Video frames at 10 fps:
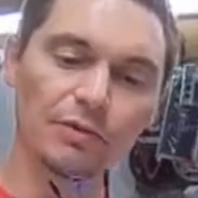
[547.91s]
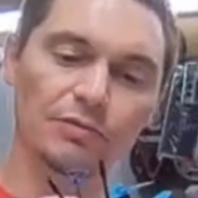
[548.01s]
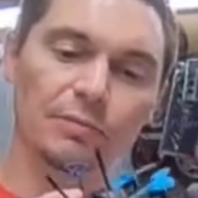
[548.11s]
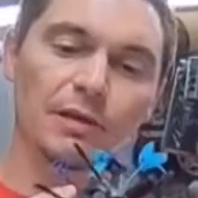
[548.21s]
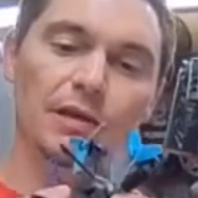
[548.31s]

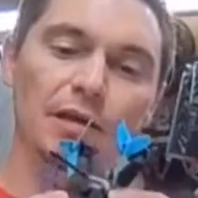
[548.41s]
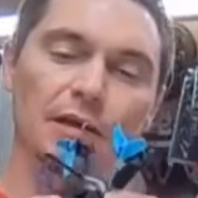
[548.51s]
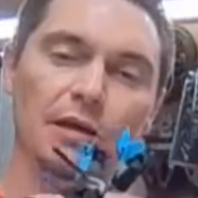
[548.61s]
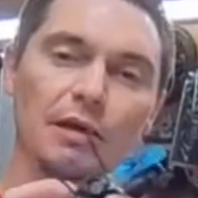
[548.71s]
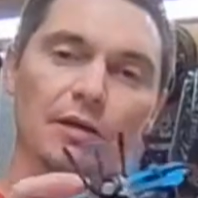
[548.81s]
which would
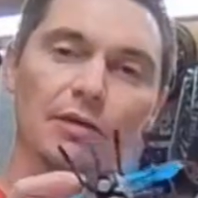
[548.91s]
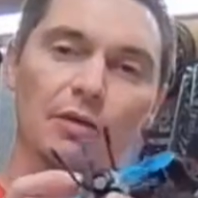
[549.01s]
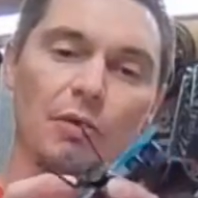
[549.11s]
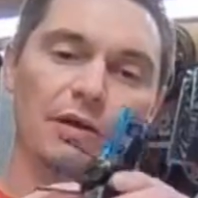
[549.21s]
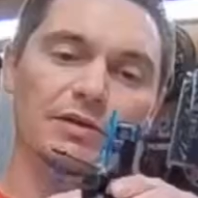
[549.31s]
be
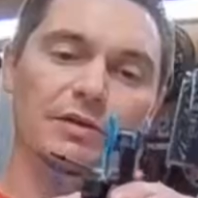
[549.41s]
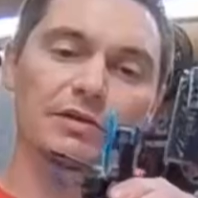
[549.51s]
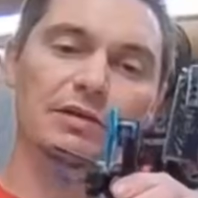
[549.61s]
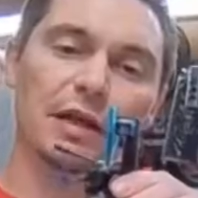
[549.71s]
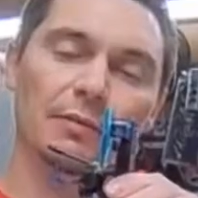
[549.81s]
the quad
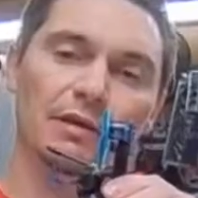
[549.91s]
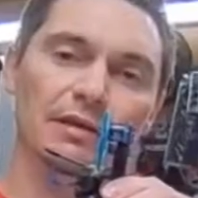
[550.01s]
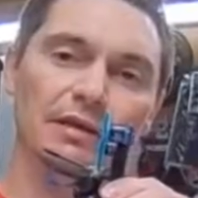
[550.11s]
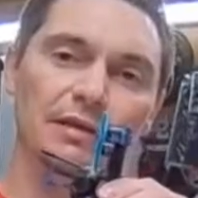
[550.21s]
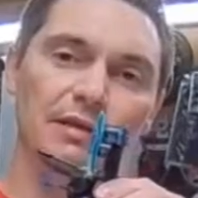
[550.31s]
turns
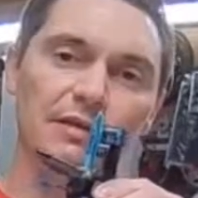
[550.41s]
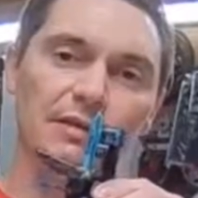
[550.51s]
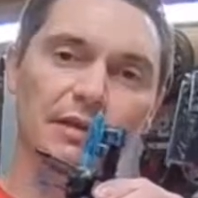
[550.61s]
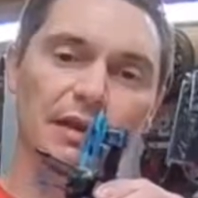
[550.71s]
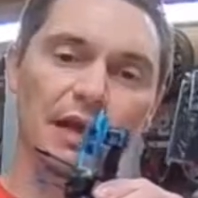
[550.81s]
sideways like
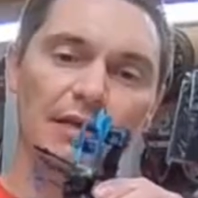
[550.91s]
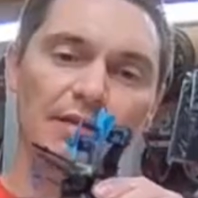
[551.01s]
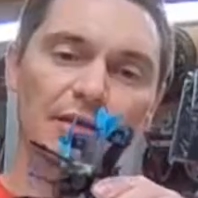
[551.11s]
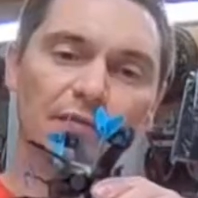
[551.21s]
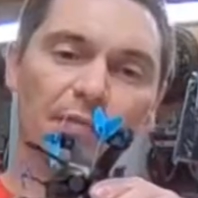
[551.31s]
this, and it
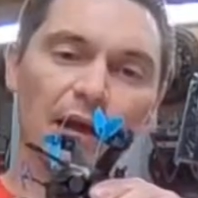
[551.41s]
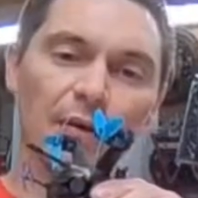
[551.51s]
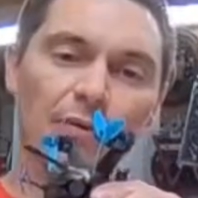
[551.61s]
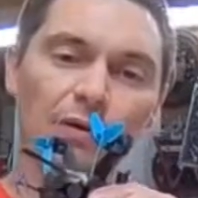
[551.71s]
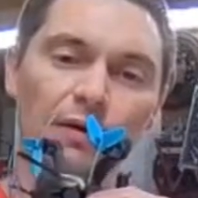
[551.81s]
has enough
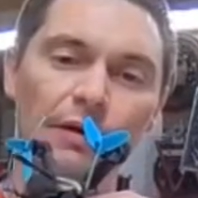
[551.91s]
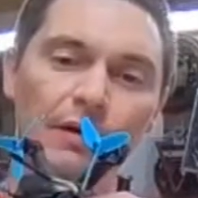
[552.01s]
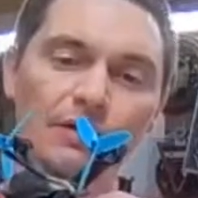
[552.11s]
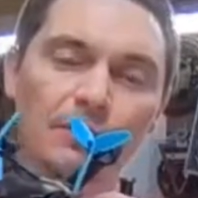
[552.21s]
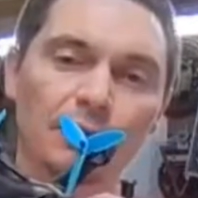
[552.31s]
power
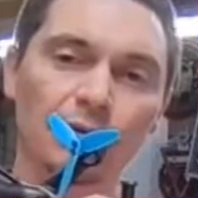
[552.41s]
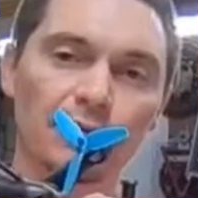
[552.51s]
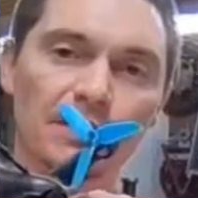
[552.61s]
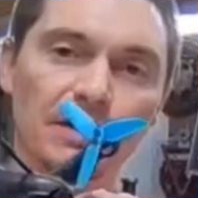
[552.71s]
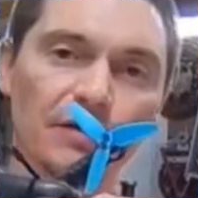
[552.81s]
to
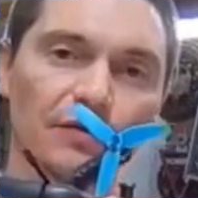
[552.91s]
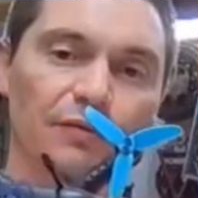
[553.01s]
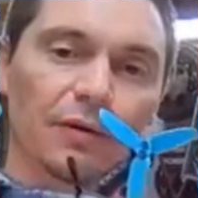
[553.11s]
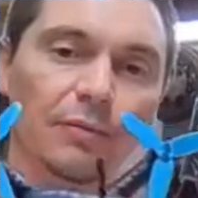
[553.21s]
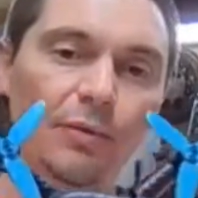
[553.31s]
pull itself
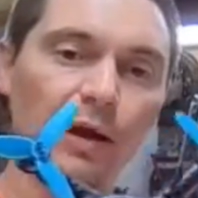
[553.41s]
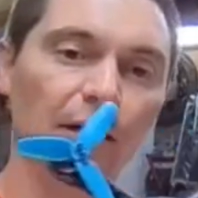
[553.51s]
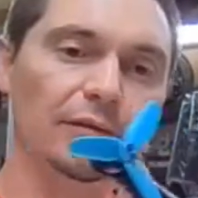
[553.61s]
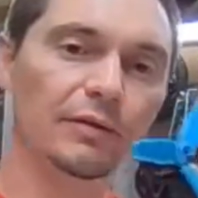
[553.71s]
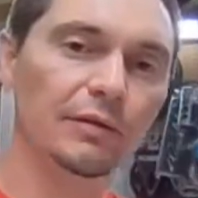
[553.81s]

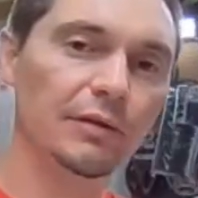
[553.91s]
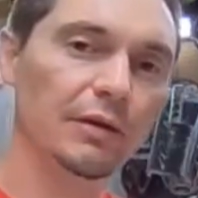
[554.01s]
around.